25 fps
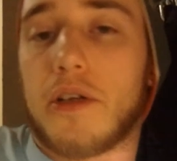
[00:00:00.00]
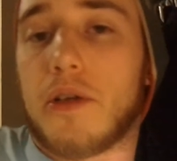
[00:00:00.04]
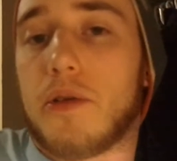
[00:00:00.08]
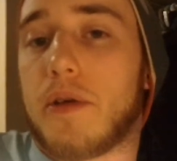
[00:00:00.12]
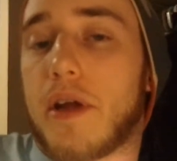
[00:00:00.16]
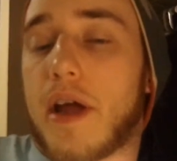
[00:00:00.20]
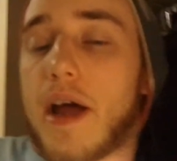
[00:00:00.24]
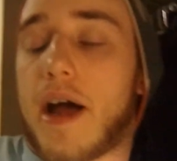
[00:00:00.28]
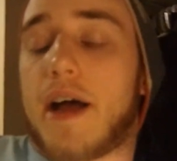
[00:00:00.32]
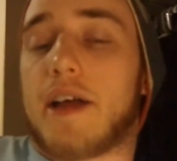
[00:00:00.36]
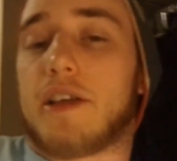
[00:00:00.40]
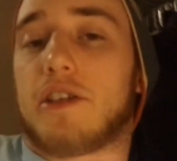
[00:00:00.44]
let
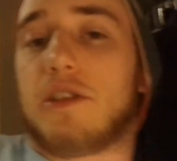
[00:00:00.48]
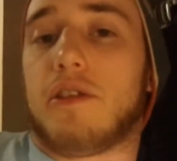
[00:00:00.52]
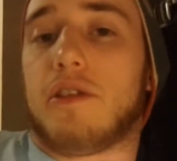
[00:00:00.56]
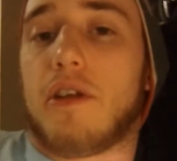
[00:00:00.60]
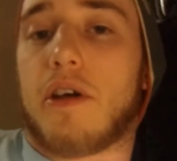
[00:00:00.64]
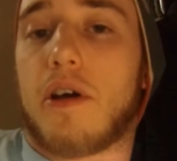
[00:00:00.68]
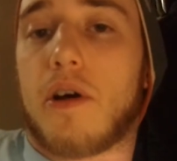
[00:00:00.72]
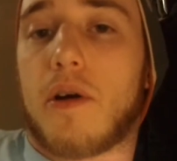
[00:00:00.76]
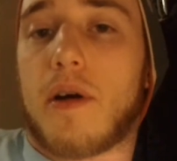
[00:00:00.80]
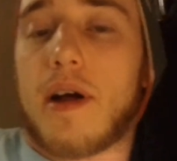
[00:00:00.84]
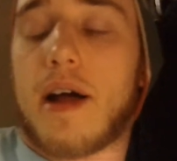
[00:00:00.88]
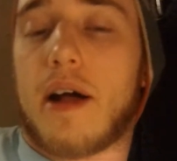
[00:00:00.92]
you guys
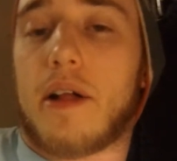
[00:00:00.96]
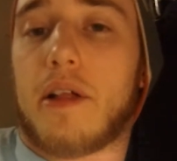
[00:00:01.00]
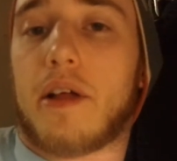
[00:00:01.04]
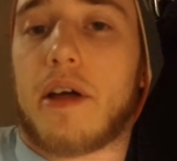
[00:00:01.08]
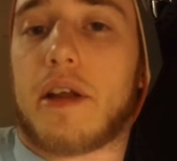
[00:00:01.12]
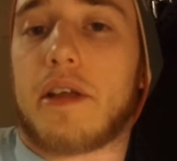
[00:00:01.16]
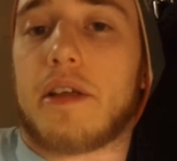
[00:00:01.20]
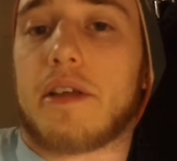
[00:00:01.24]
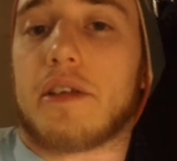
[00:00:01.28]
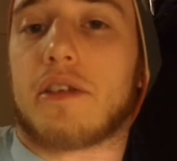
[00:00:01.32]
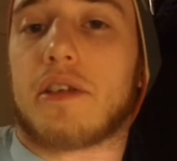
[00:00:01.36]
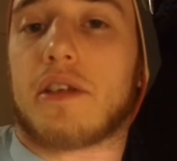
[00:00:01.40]
know how
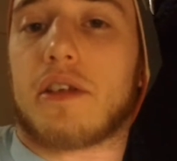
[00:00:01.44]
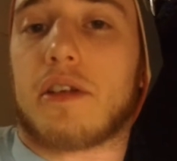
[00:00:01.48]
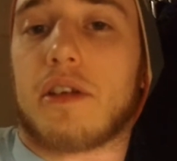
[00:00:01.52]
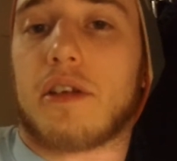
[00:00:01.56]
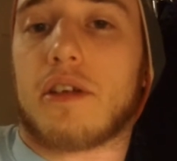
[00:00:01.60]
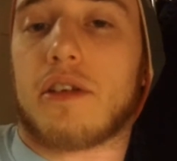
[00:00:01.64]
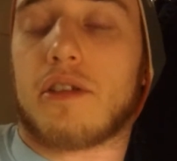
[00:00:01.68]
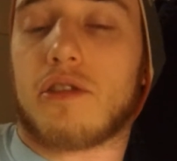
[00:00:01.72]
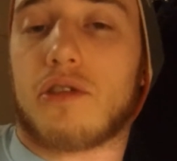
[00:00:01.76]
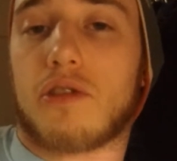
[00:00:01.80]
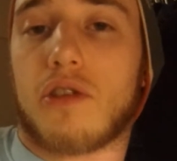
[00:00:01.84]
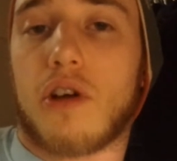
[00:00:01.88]
that is.
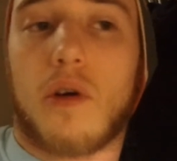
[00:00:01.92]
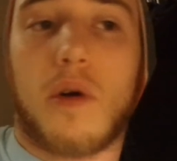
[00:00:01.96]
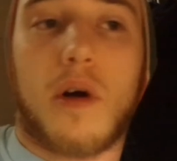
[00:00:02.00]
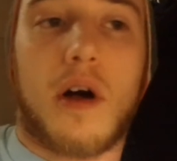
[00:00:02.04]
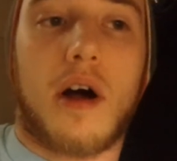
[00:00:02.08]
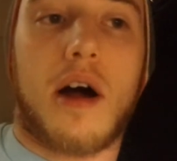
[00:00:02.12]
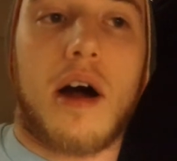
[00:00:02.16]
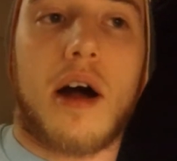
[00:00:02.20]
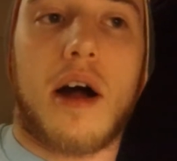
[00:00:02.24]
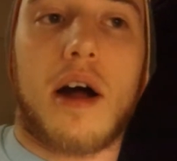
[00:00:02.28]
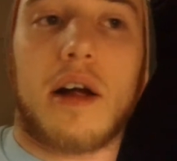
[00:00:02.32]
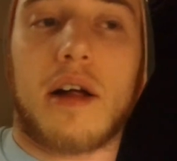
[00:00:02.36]
So,
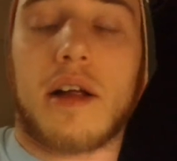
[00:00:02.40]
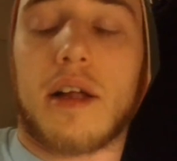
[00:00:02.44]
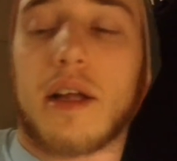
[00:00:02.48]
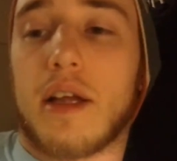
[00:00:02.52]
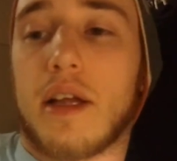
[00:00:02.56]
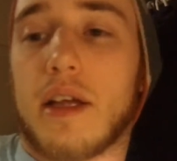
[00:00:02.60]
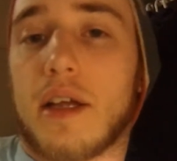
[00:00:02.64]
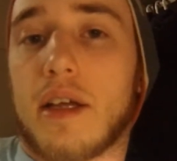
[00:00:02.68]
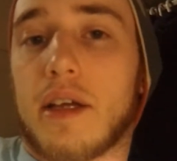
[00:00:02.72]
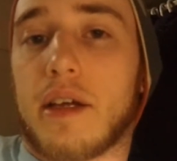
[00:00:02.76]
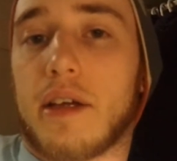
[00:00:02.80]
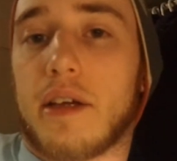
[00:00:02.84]

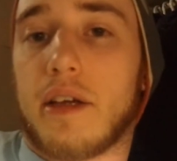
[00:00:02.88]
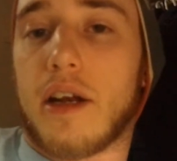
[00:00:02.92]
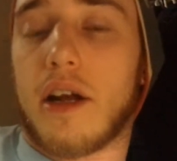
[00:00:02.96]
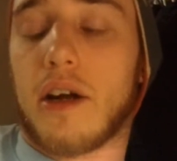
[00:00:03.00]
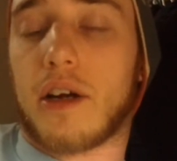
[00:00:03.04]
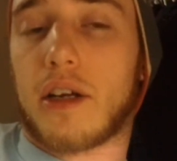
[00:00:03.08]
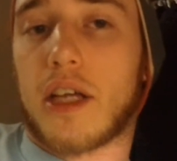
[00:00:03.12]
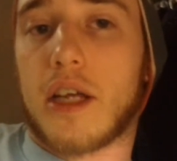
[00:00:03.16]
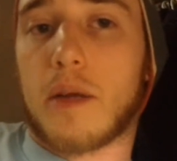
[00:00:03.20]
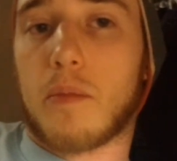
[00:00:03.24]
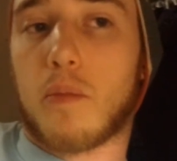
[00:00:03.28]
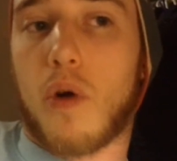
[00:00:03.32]
you
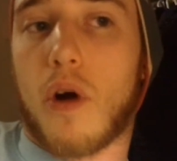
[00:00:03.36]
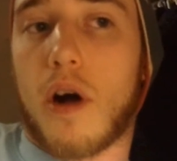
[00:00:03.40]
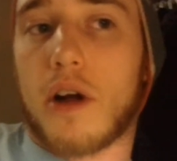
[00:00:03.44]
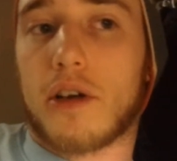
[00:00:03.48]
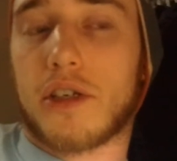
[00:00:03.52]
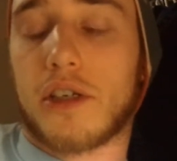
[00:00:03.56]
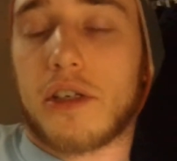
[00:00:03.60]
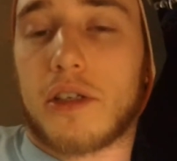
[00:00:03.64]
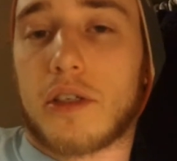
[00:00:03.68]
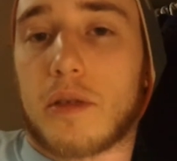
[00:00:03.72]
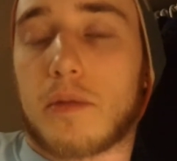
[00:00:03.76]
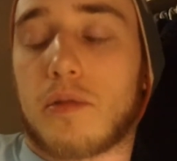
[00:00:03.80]
know, keep
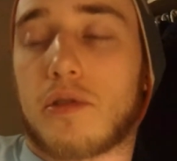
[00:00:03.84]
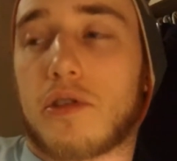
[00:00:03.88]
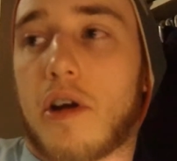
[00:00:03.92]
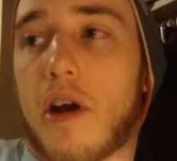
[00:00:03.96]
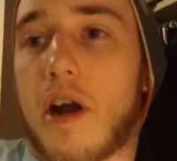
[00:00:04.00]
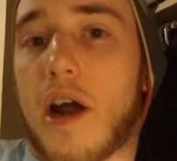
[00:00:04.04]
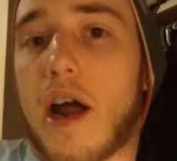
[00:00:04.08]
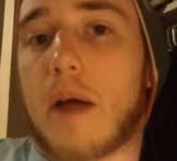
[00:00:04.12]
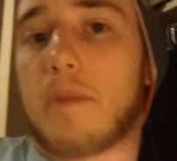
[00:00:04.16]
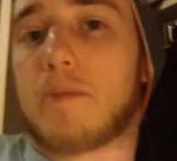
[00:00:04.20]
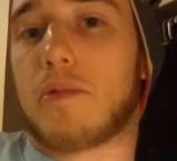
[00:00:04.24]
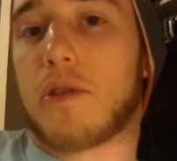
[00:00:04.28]
watching,
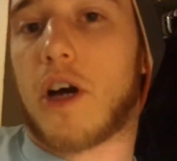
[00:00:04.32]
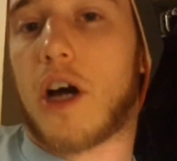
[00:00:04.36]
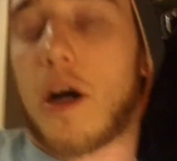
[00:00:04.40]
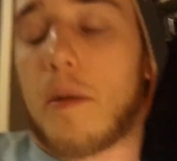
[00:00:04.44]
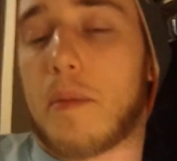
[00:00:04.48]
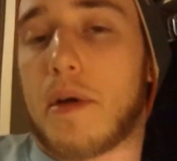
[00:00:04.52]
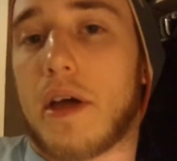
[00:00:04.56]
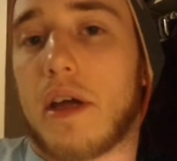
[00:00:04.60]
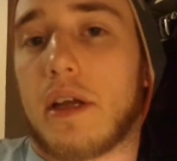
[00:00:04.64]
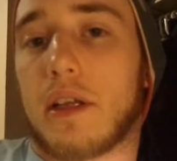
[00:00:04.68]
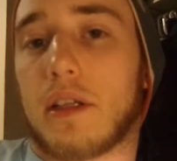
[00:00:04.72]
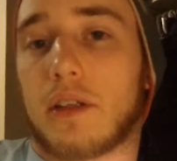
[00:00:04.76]
subscribe,
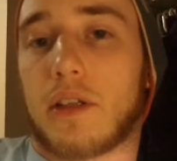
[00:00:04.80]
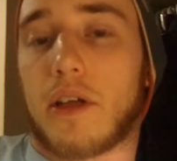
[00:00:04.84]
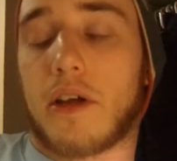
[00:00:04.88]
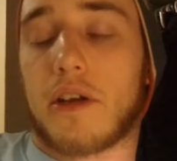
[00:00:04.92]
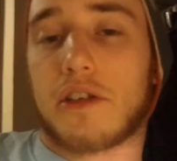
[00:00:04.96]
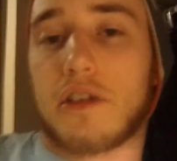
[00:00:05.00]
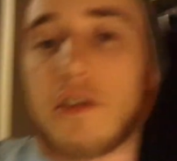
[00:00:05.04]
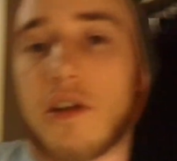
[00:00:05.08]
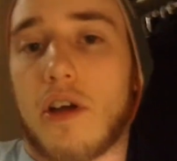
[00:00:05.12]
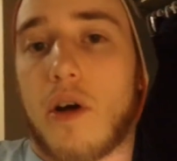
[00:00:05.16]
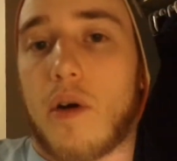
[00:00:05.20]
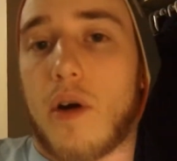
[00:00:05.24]
comment, let
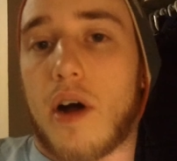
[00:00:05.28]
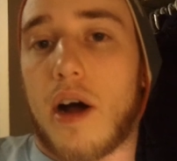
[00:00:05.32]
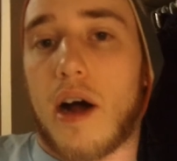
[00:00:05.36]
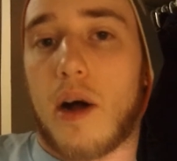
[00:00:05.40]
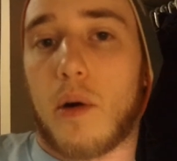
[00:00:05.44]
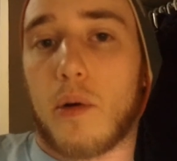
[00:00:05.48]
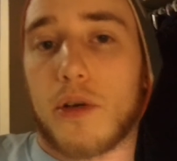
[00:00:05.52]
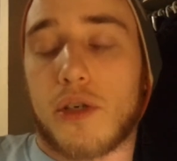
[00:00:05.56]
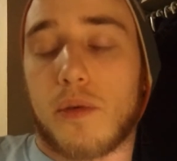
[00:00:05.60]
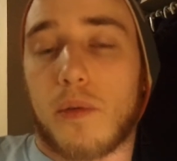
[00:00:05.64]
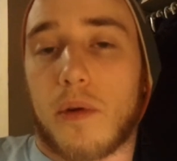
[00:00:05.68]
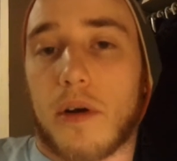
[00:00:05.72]
us
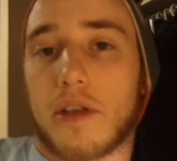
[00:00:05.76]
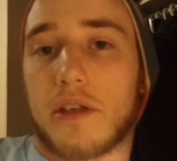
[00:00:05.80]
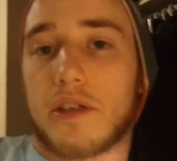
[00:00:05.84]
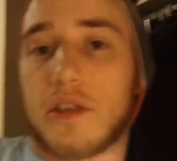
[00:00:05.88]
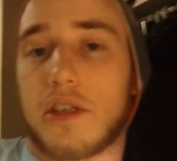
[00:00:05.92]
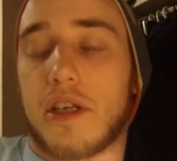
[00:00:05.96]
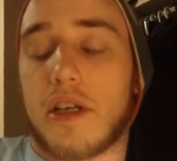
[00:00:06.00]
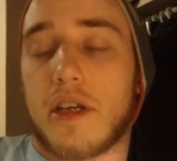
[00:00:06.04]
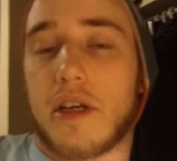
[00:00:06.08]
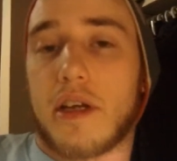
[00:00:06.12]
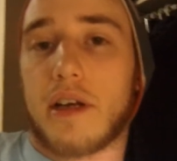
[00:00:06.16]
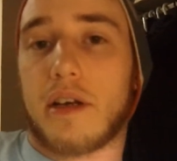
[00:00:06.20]
know what you want to
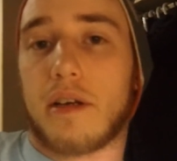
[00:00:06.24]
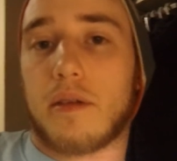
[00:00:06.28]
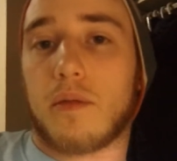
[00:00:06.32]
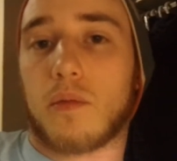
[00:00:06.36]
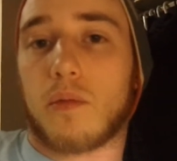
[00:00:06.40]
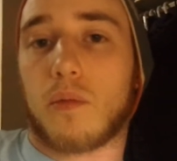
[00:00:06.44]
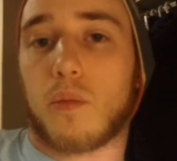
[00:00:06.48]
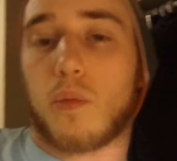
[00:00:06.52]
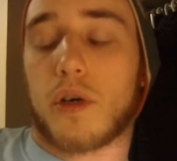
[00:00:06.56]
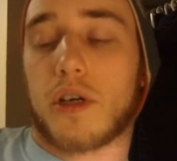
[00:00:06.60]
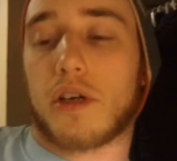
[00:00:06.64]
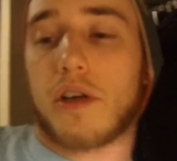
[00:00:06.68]
see and
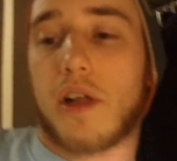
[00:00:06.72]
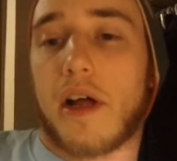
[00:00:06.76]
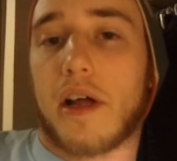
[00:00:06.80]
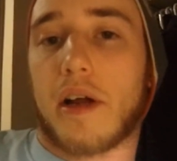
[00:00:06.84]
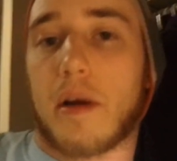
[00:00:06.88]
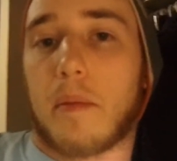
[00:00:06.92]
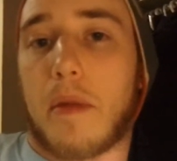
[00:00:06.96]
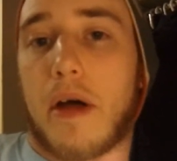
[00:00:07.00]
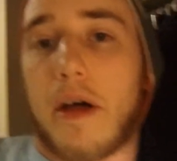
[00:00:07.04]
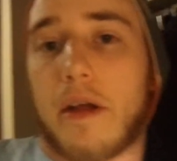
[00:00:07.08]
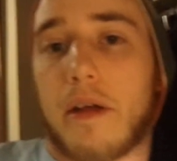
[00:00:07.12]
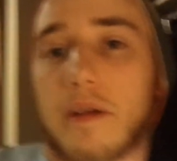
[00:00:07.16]
what you
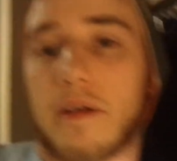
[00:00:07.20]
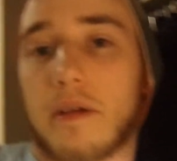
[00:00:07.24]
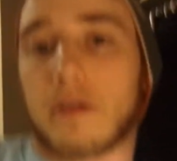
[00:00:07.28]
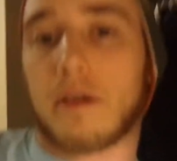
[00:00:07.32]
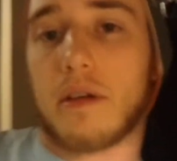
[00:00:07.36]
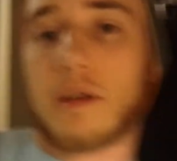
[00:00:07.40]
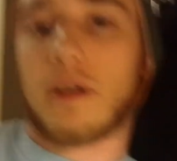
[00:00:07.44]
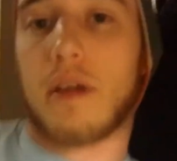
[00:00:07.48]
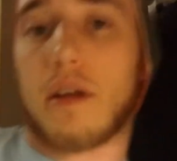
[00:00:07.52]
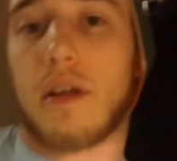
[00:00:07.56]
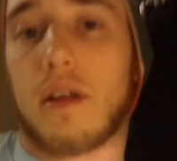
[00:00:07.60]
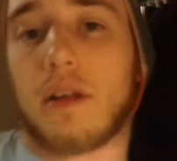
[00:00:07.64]
like about
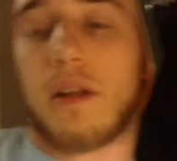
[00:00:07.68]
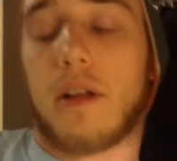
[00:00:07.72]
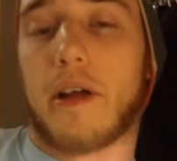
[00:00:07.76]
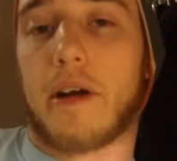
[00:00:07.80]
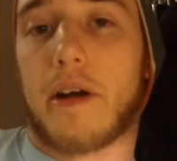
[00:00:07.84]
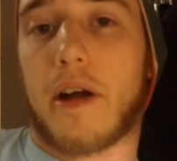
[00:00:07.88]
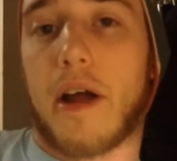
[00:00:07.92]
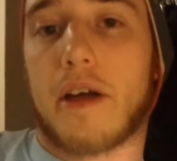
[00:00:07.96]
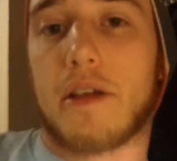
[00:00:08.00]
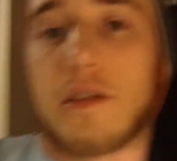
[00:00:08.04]
it. Later,